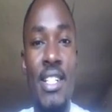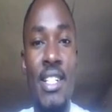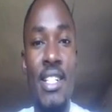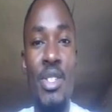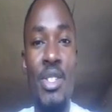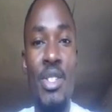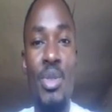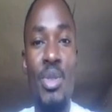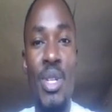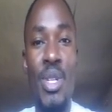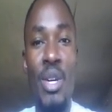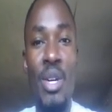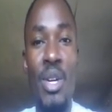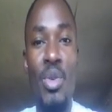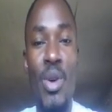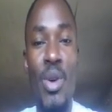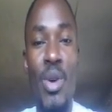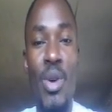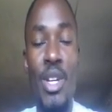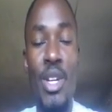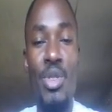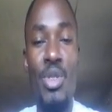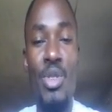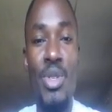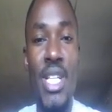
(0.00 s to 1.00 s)
Today we
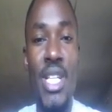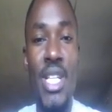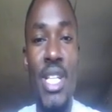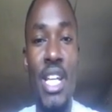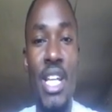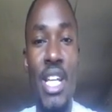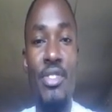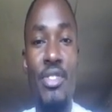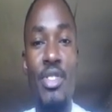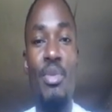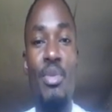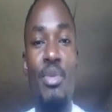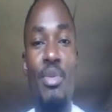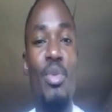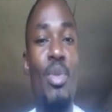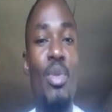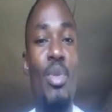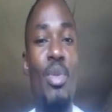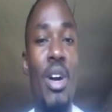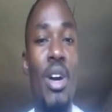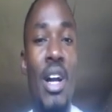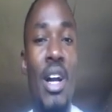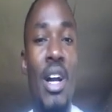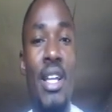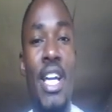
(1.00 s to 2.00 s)
want to start from
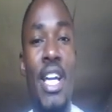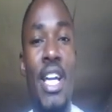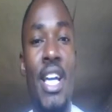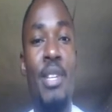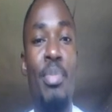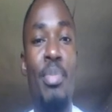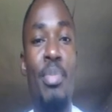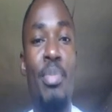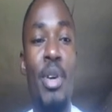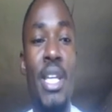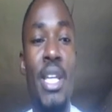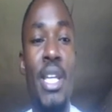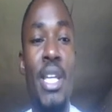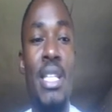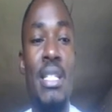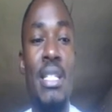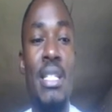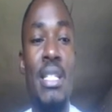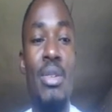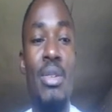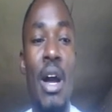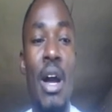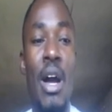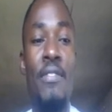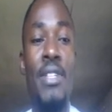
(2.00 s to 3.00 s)
that
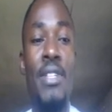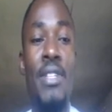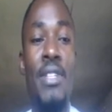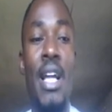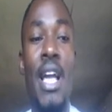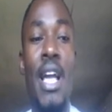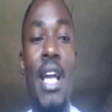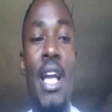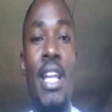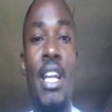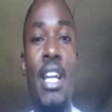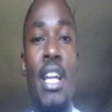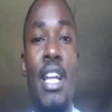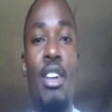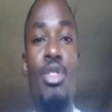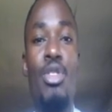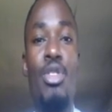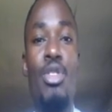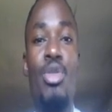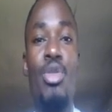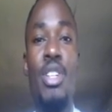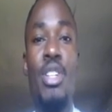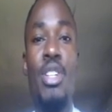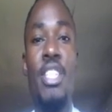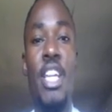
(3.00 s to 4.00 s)
point. After learning how to
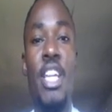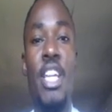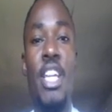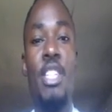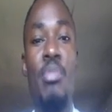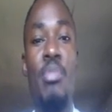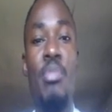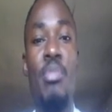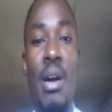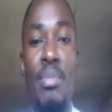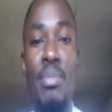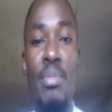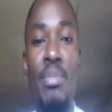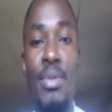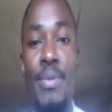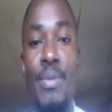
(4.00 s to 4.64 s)
draw a sketch map,